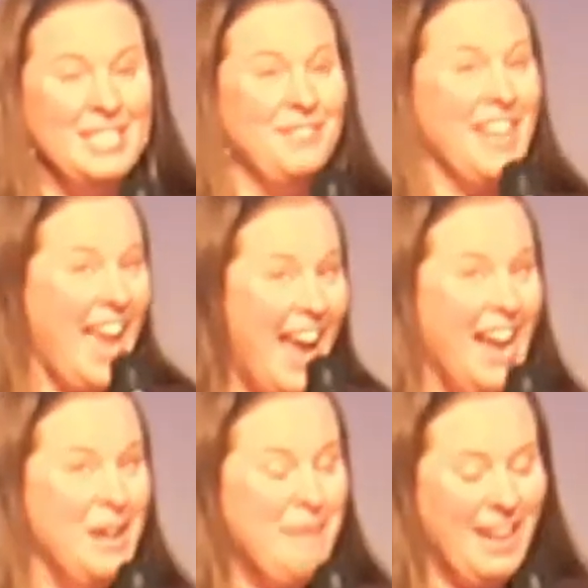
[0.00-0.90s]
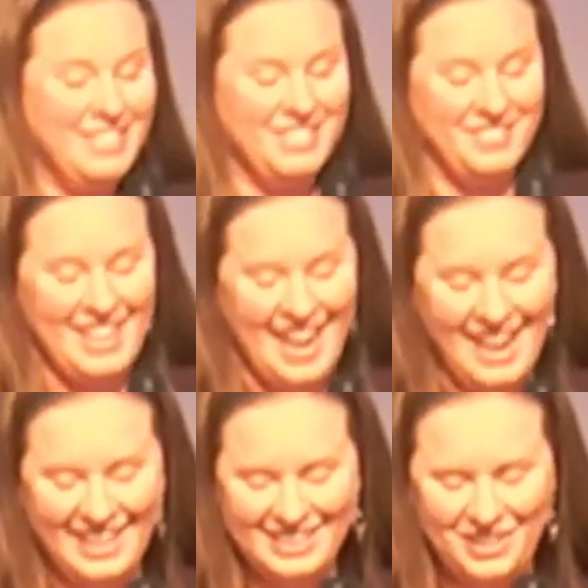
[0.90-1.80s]
Renee, Pastor Renee
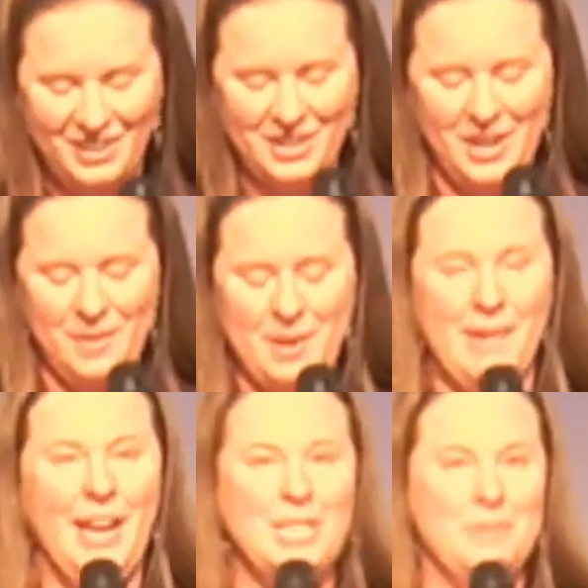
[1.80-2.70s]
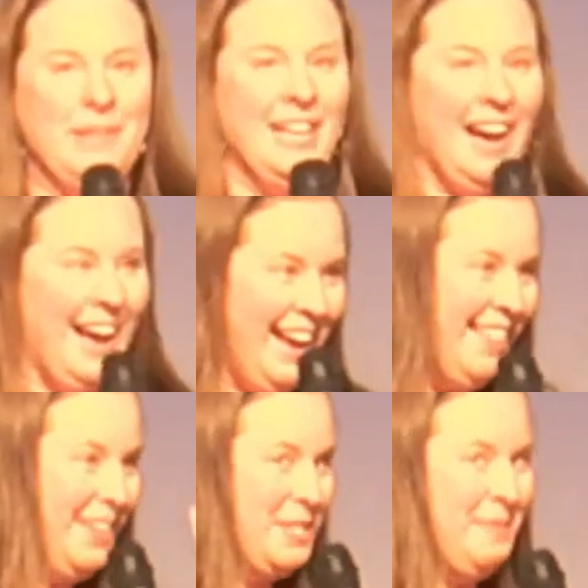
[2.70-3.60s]
Hidalgo, and my husband and I,
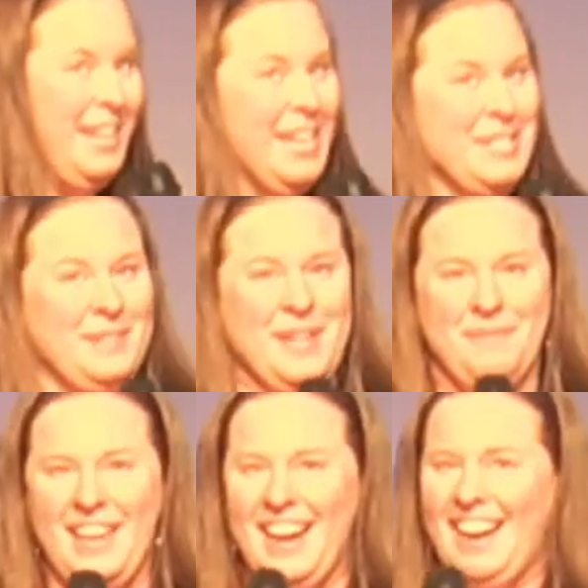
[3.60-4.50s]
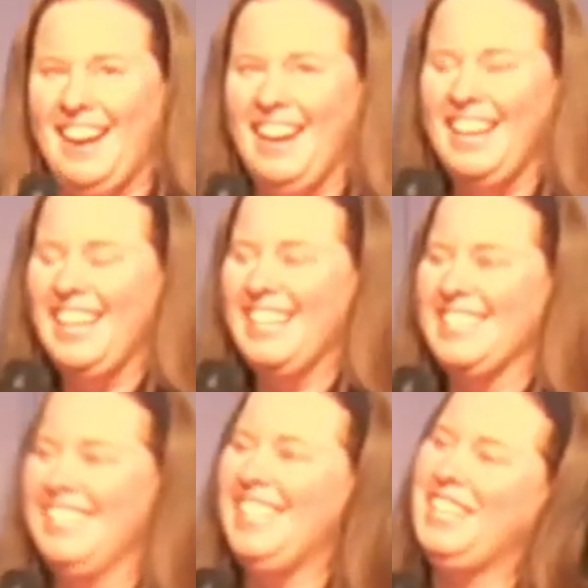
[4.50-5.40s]
there's my husband up there. Isn't
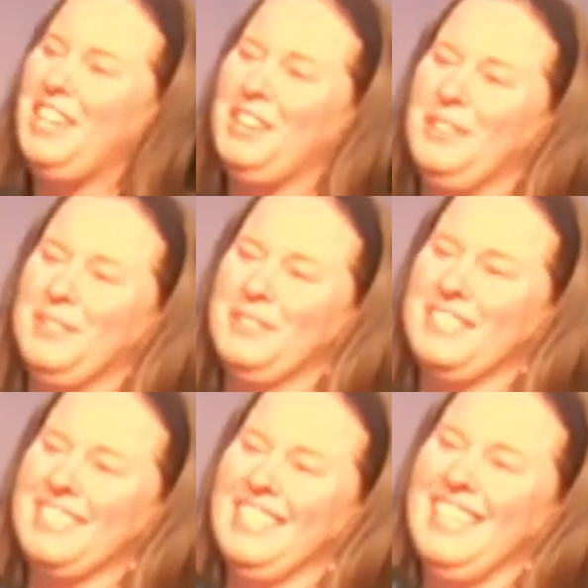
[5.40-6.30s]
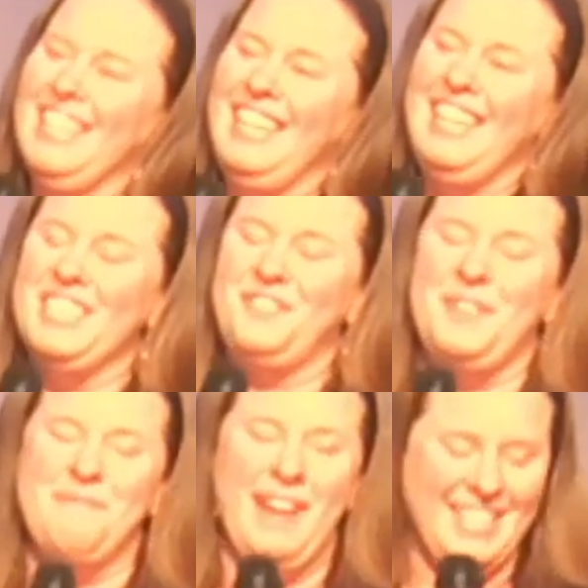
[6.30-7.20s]
he cute? He's
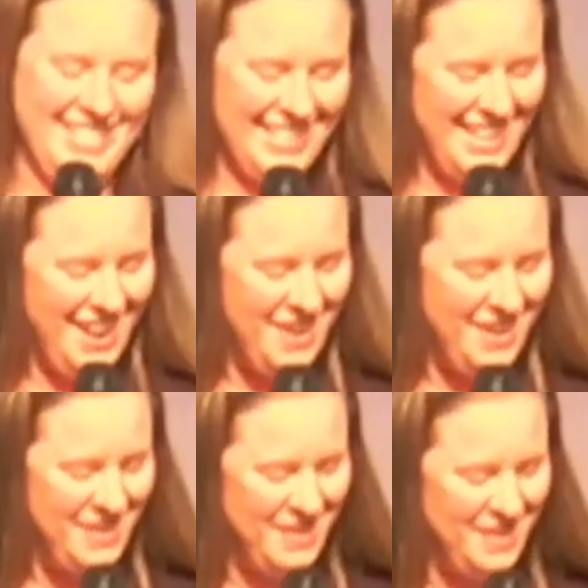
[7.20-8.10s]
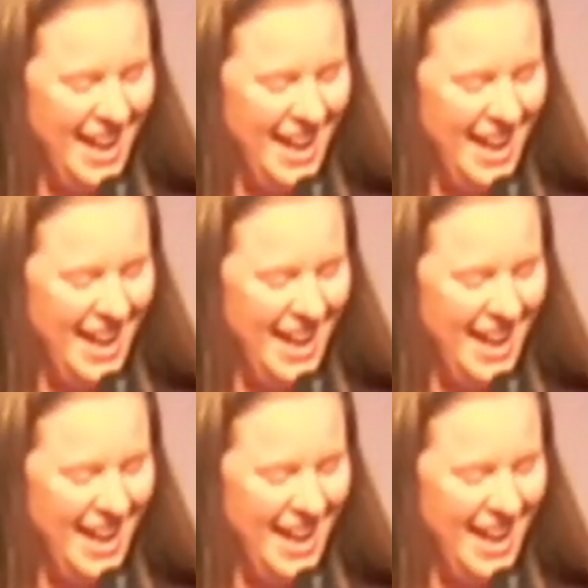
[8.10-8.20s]
from Mexico.